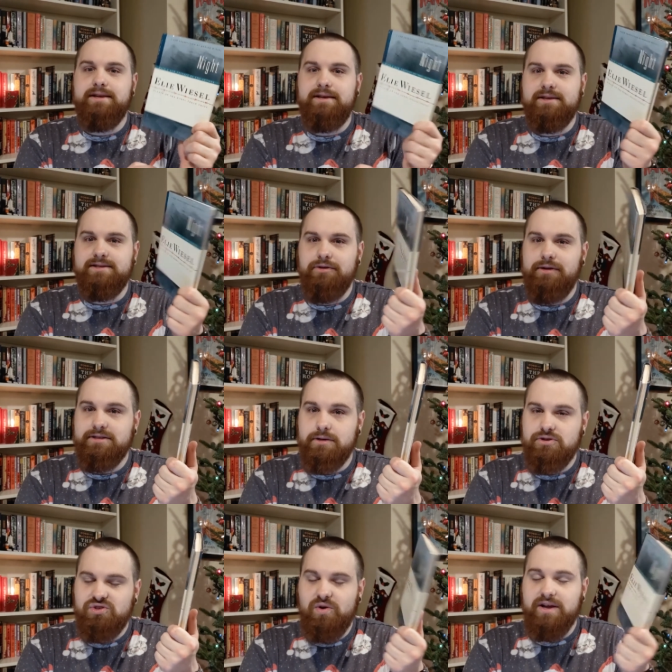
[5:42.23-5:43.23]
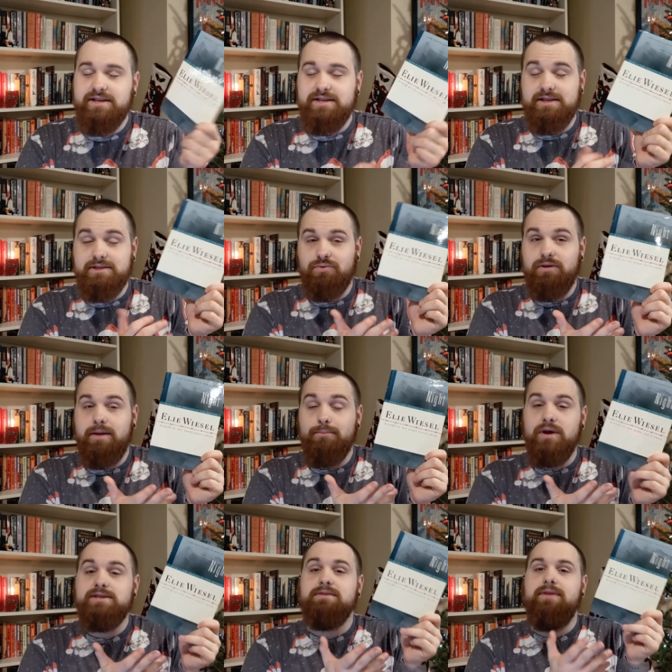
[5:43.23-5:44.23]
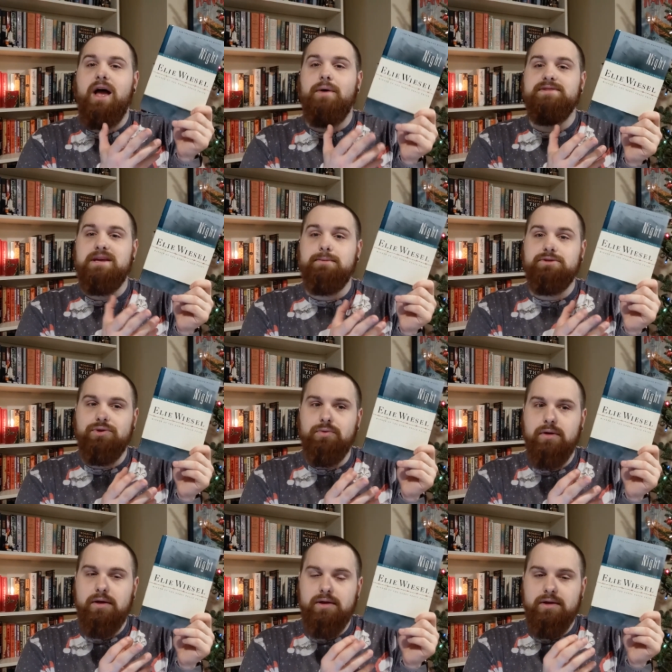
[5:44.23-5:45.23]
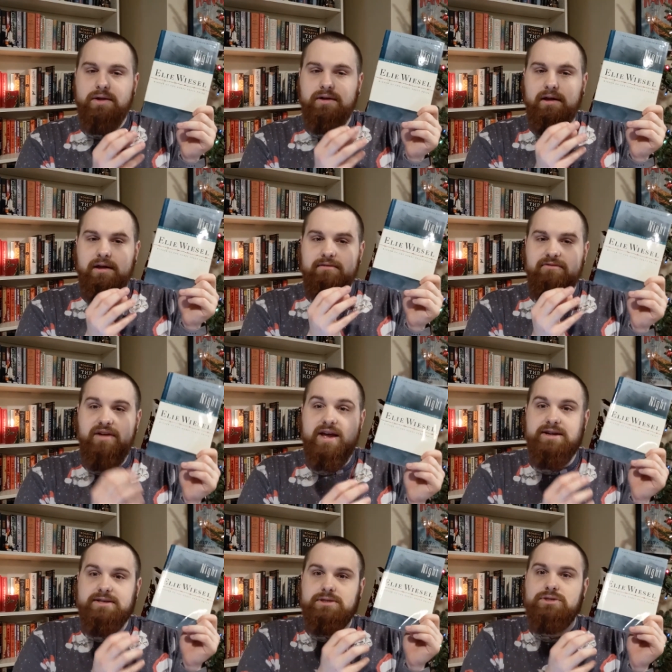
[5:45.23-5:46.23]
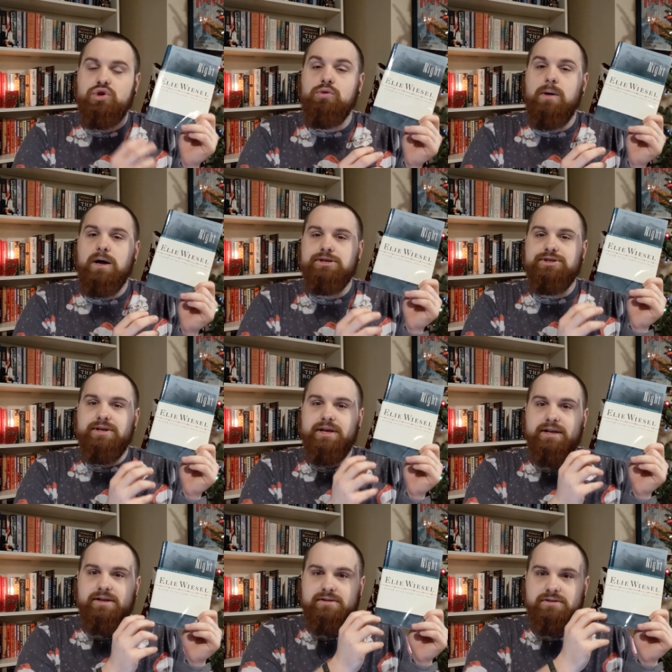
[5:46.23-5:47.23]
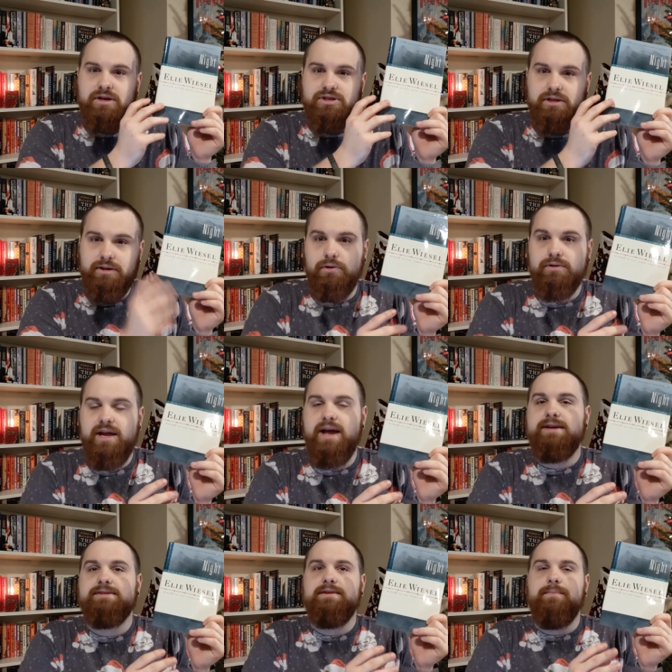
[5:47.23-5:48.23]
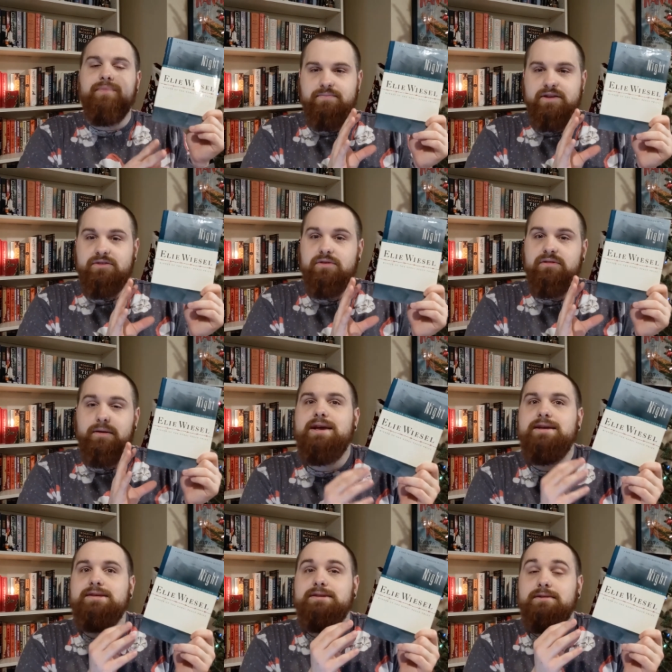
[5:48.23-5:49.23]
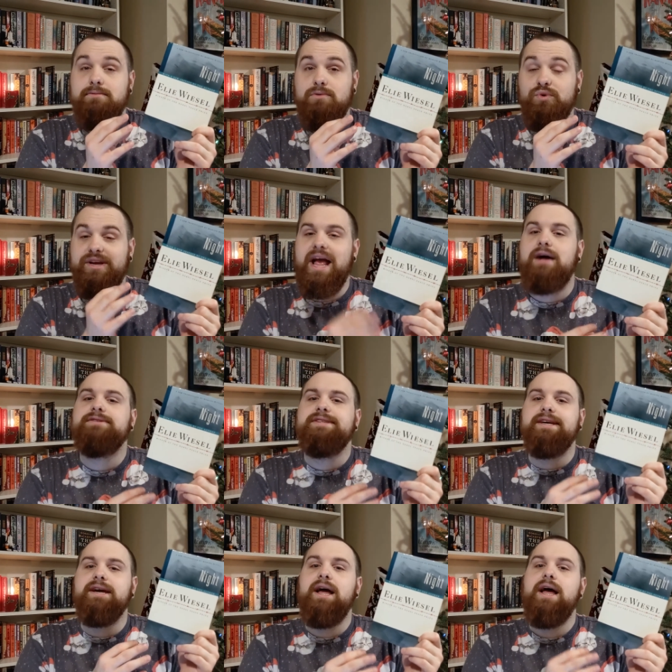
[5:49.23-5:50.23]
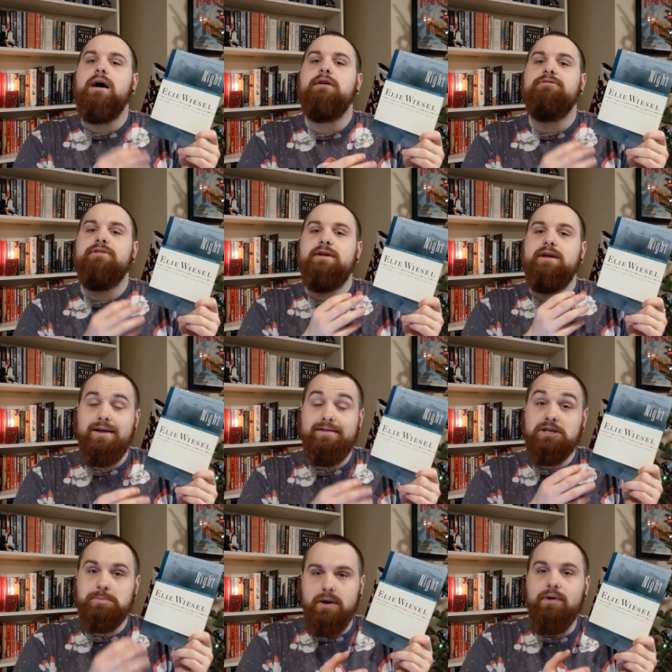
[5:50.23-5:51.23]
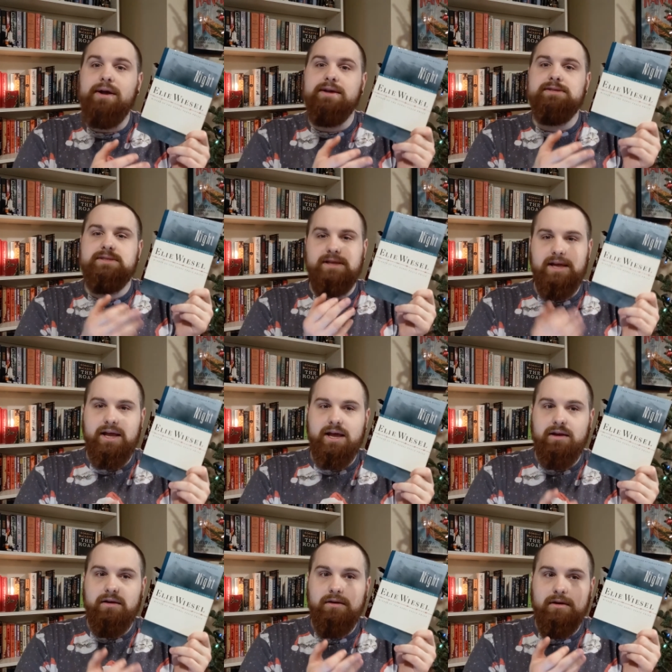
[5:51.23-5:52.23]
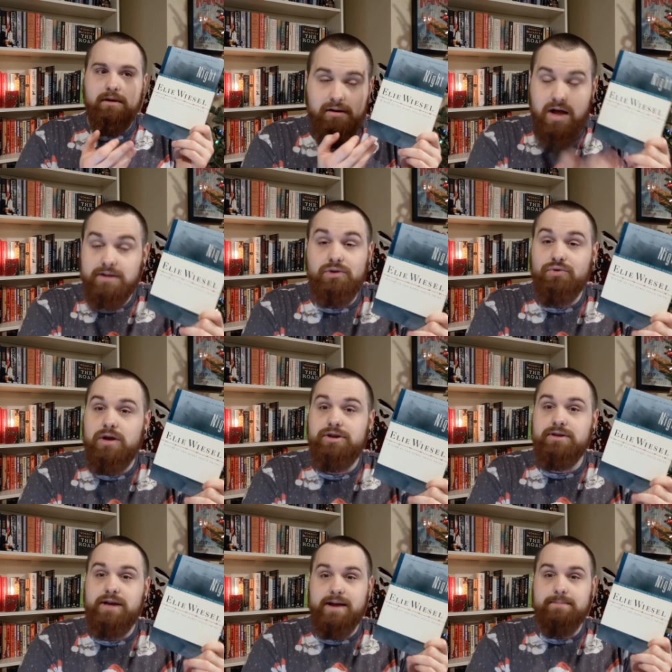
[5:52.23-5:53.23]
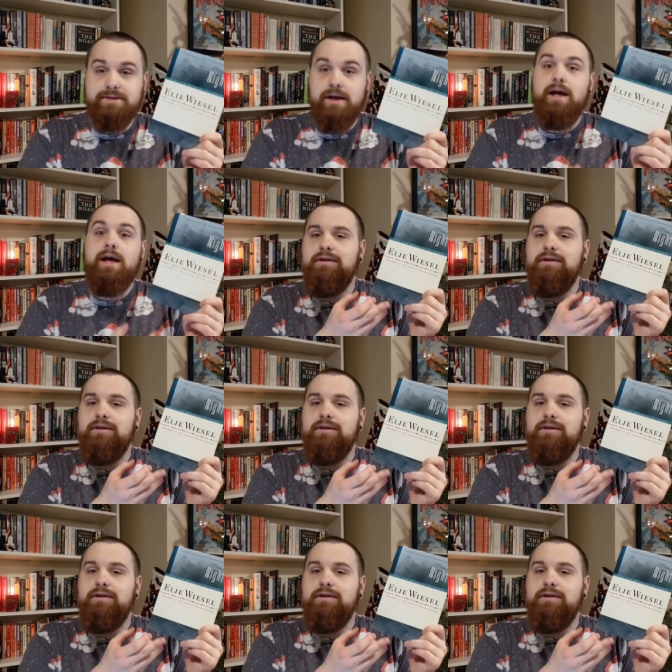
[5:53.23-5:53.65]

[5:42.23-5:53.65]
considering it's so short, it's, it's really impressive how he's able to convey so much in such little text. This was his recounting of his experience in concentration camps